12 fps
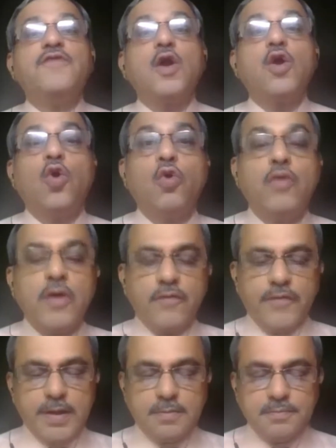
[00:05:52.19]
if you are
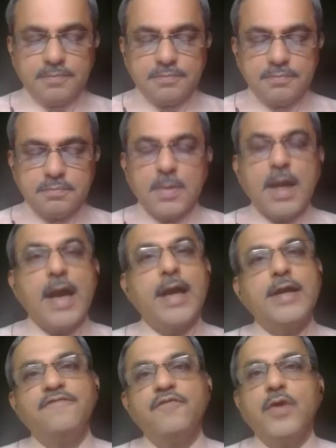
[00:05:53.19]
overweight,
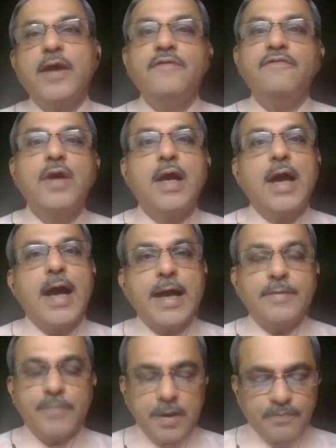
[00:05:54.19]
and if you have
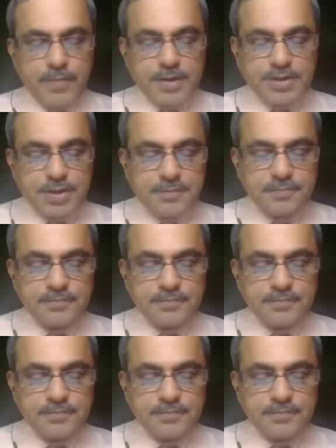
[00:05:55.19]
high blood pressure.